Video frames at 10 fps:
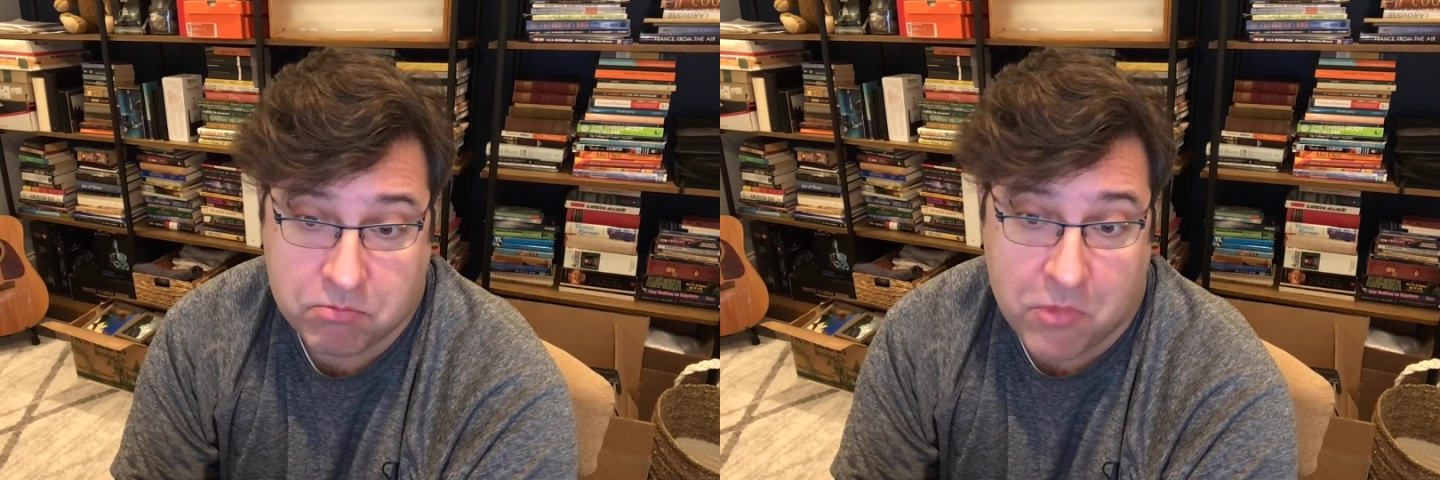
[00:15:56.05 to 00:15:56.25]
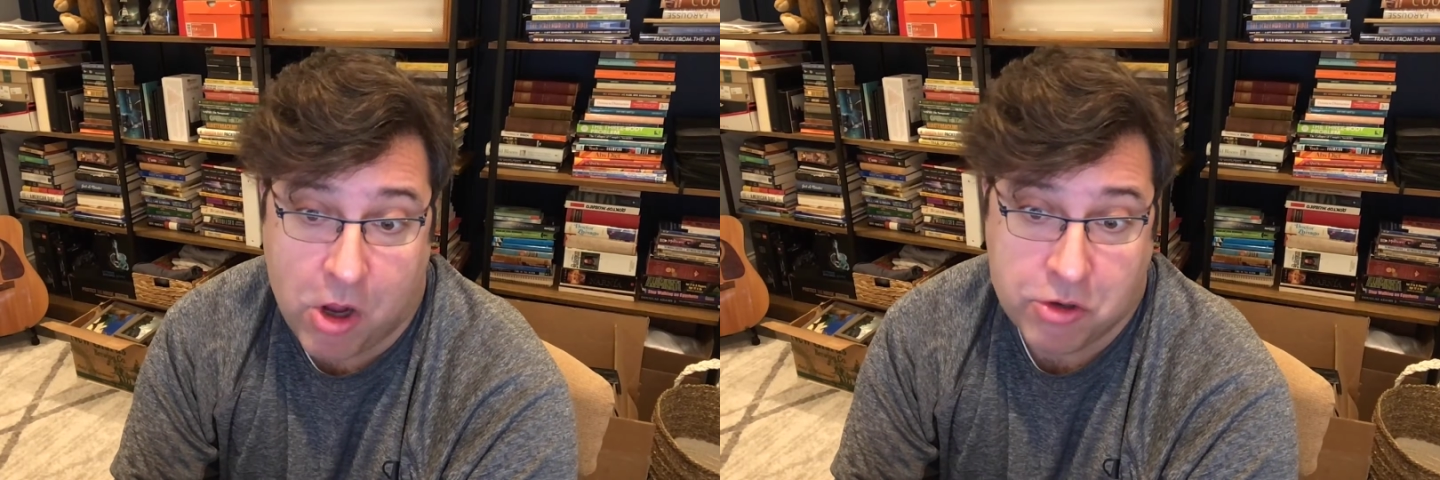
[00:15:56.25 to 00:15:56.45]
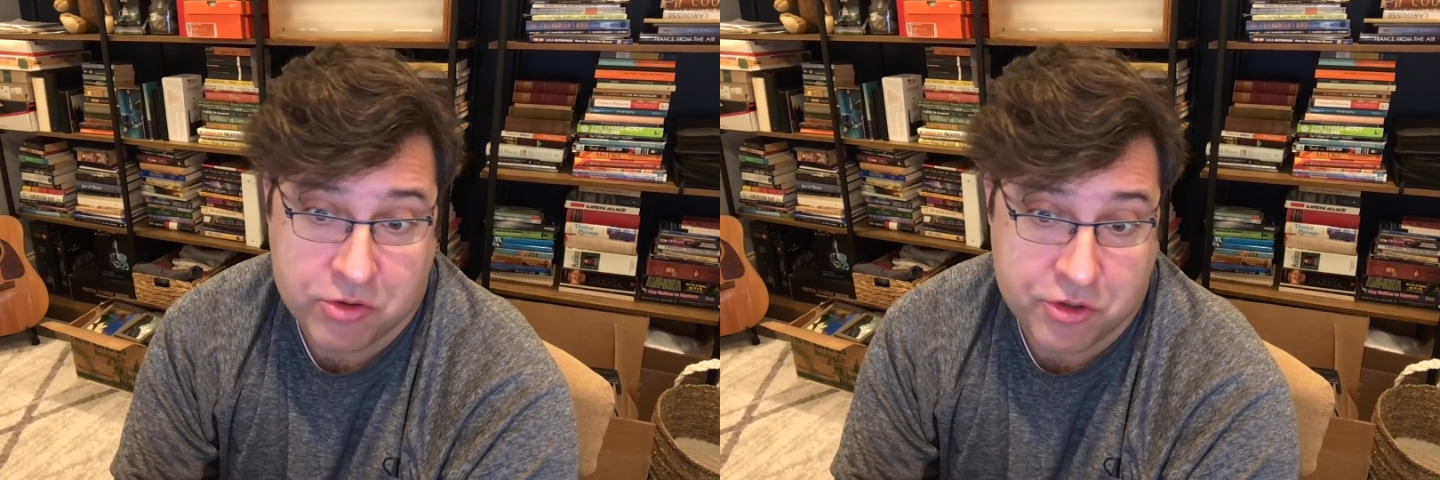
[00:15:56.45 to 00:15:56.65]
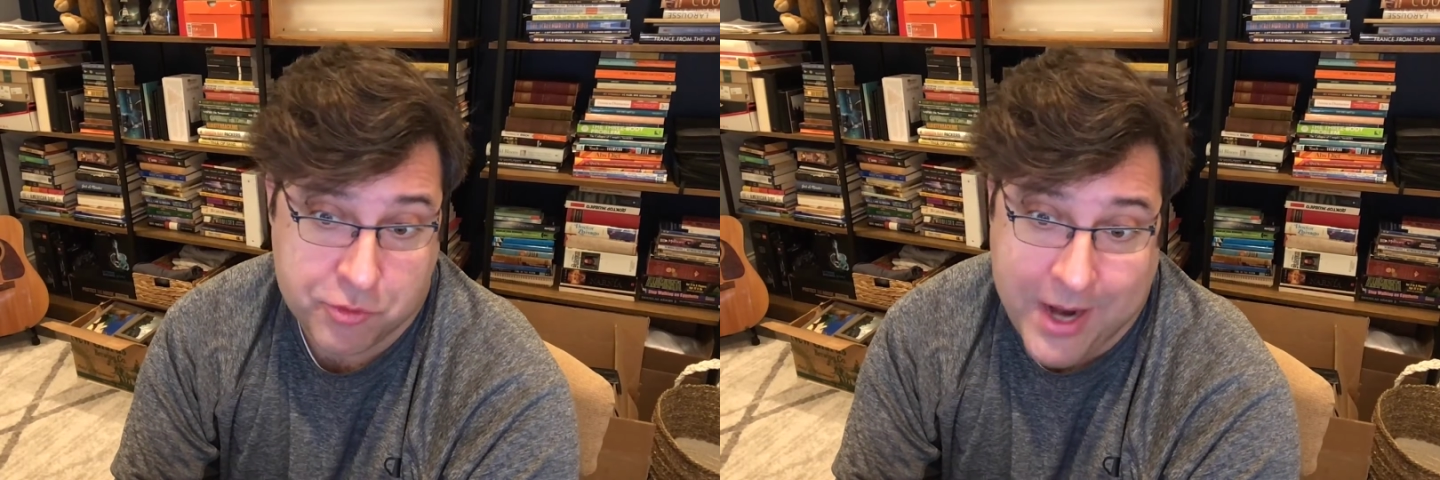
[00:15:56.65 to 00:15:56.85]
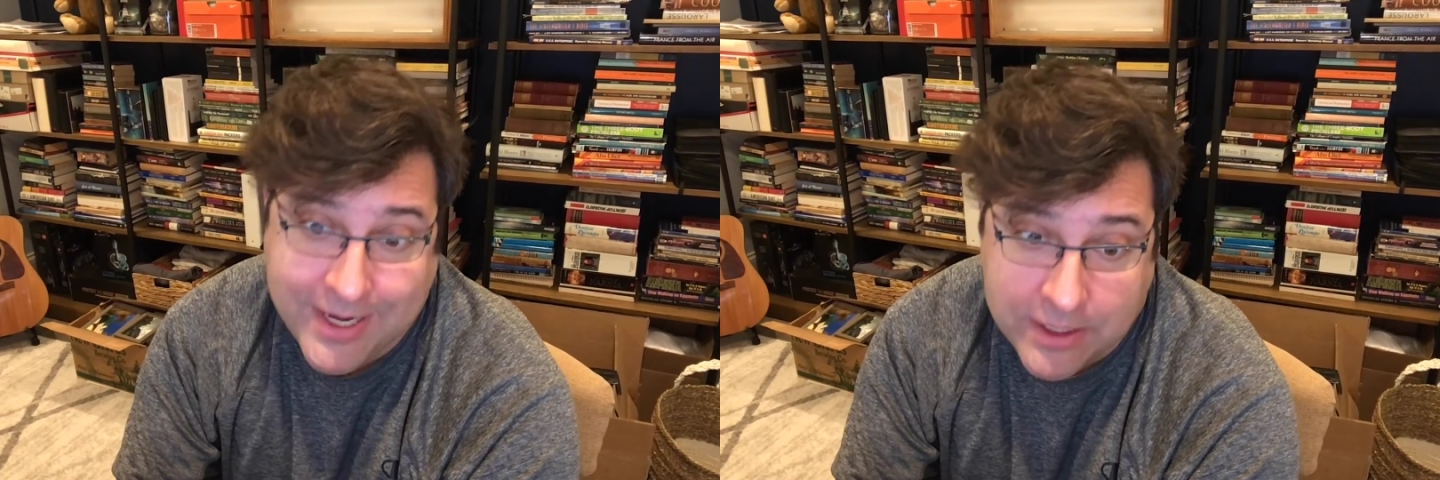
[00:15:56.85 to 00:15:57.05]

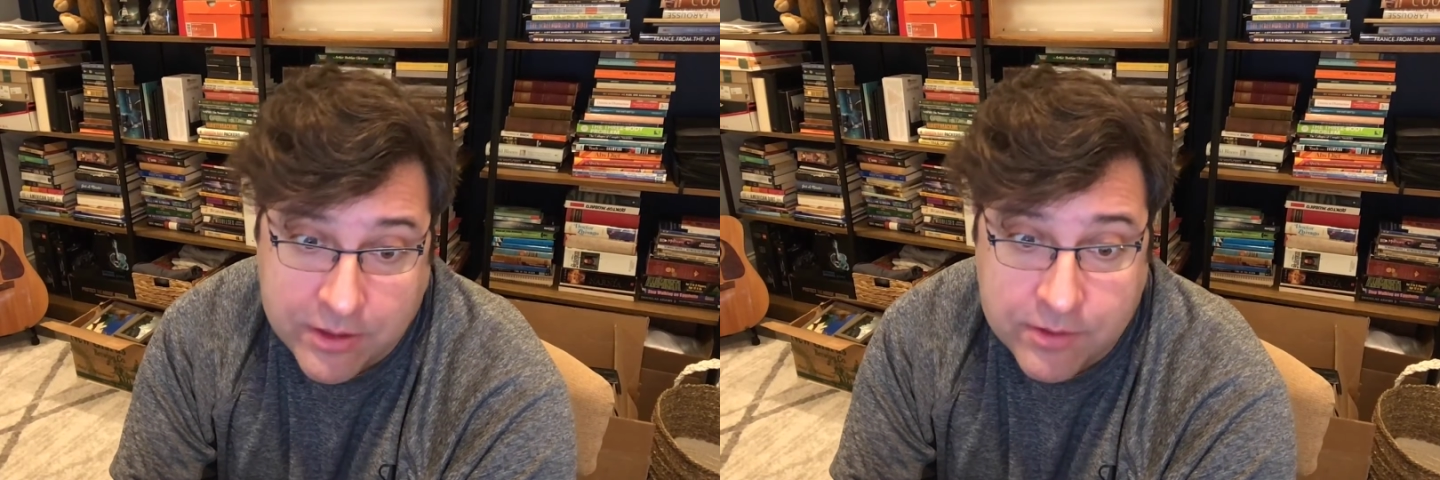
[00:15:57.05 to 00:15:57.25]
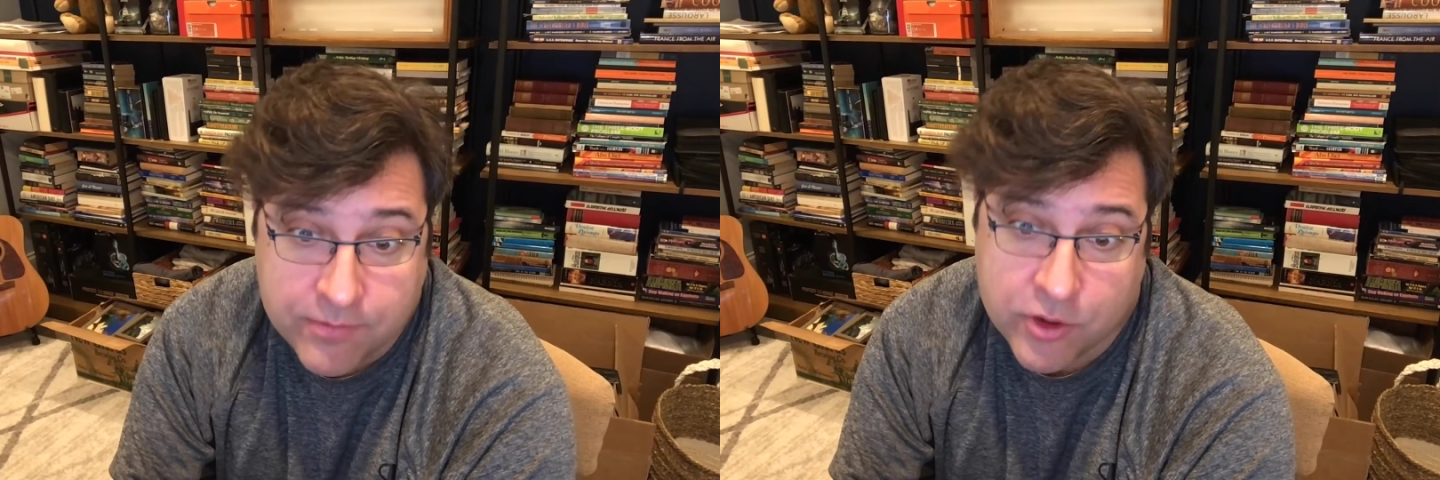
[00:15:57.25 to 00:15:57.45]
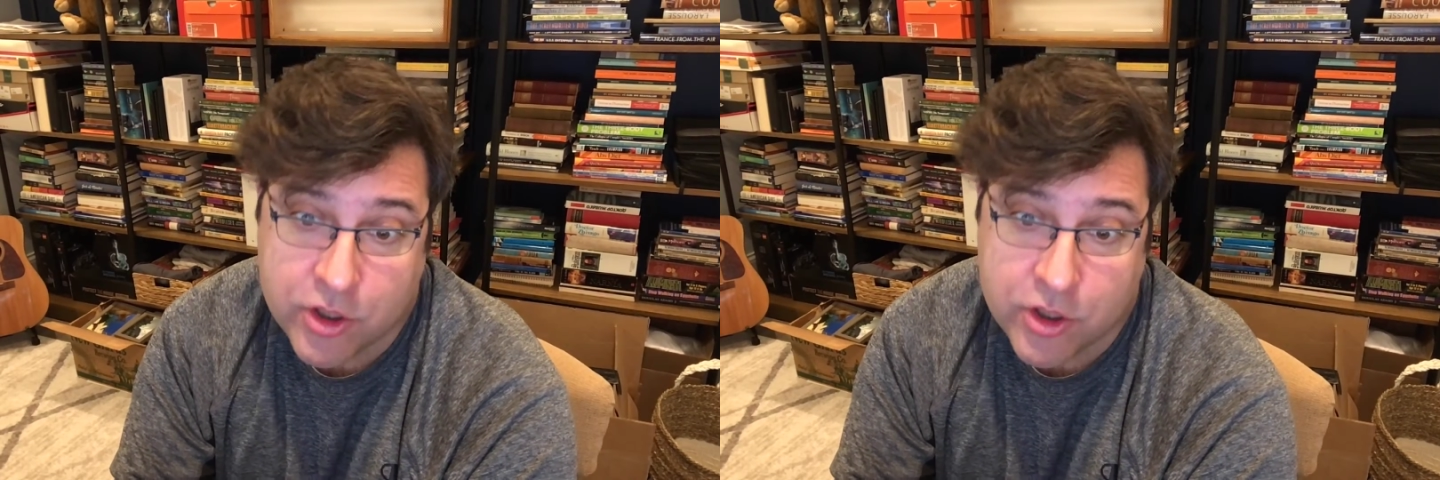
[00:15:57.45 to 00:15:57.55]
undragoned for